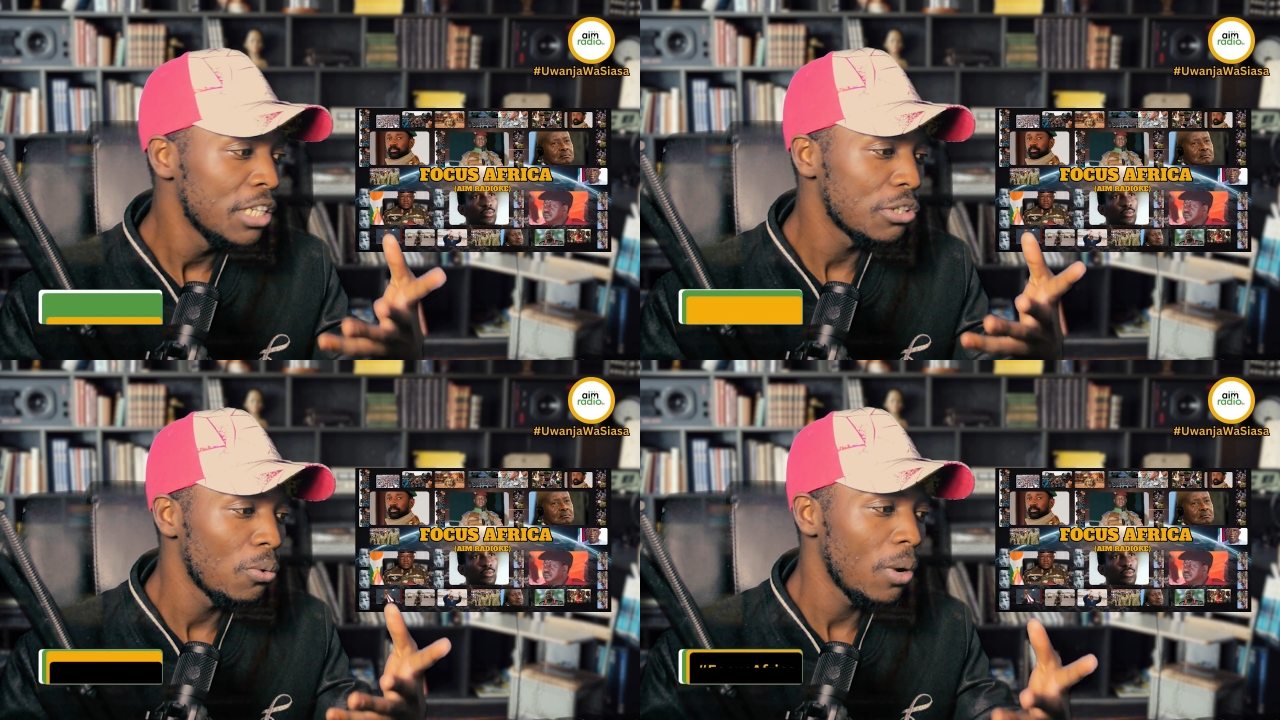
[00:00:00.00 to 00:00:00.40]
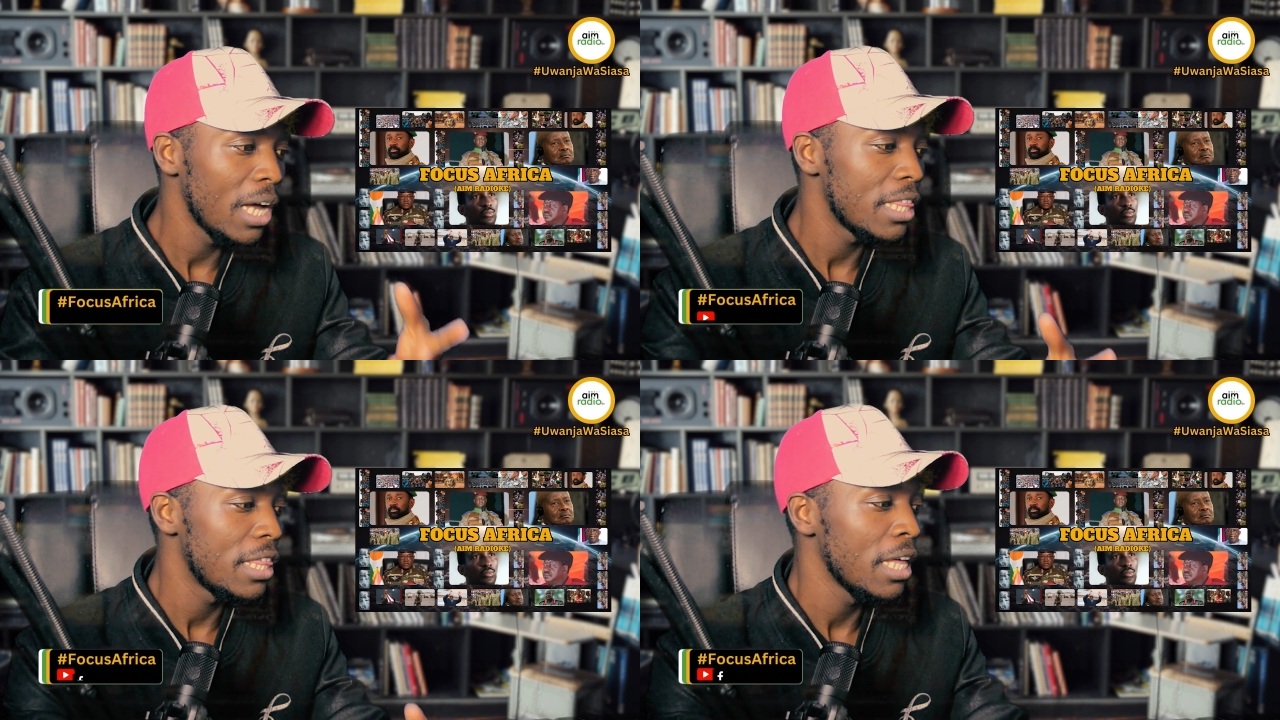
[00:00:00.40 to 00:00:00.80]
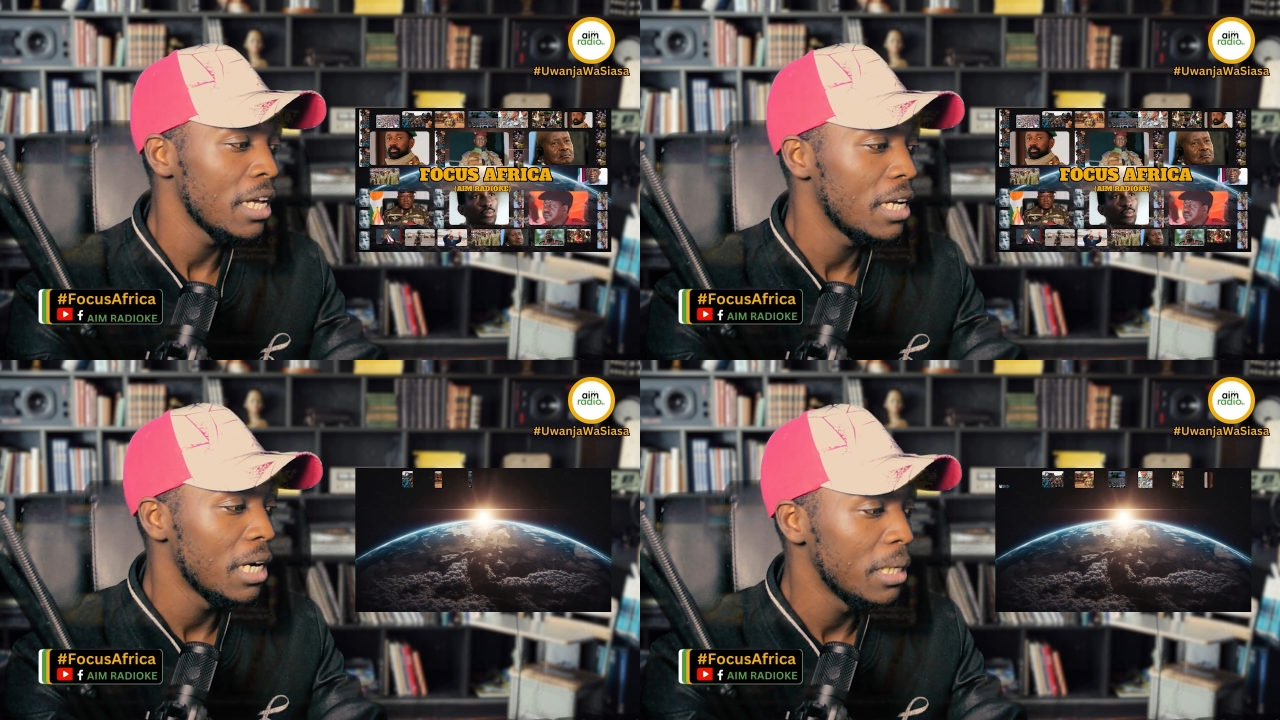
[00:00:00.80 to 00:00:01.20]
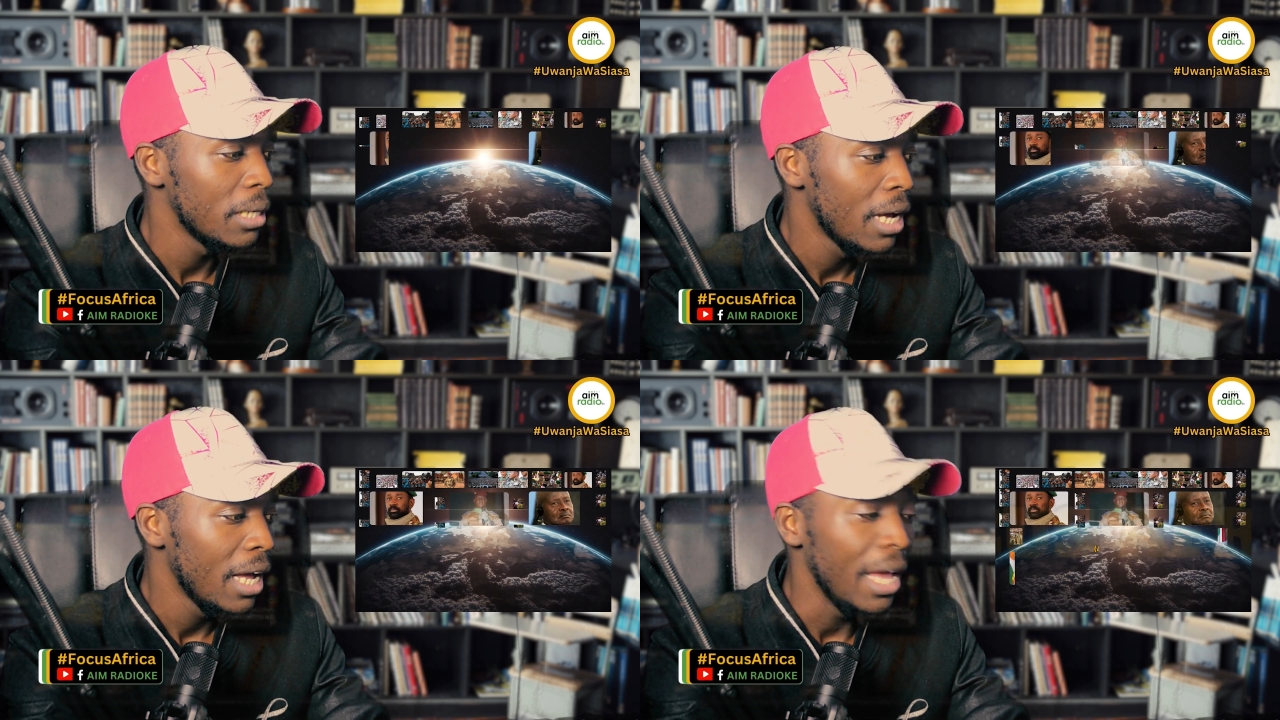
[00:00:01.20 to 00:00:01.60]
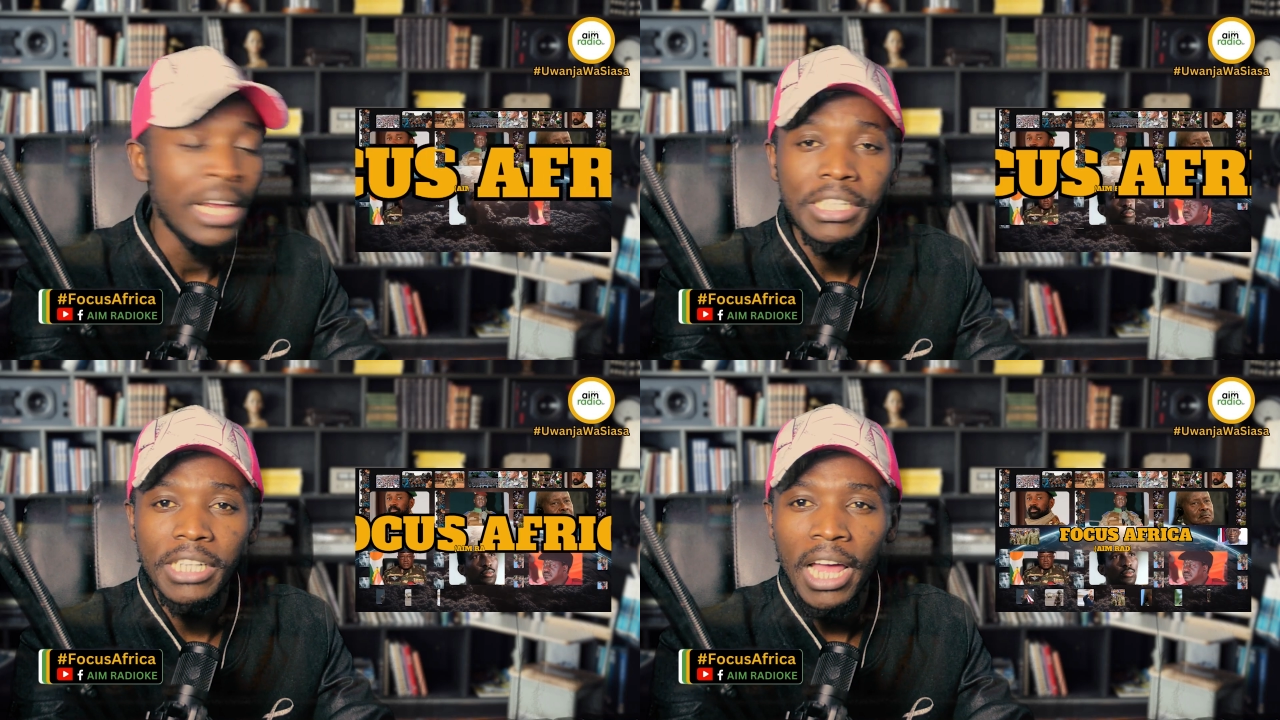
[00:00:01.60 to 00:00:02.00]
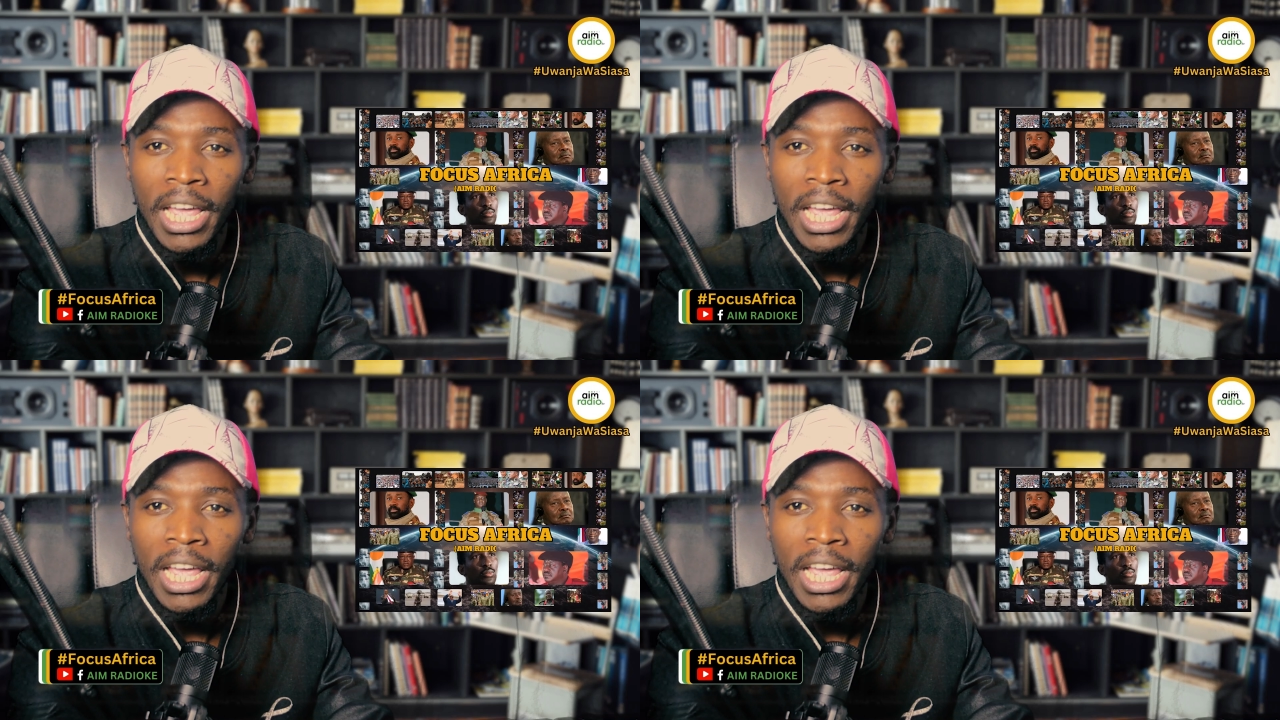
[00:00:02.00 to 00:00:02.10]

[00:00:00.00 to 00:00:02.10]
So I think it's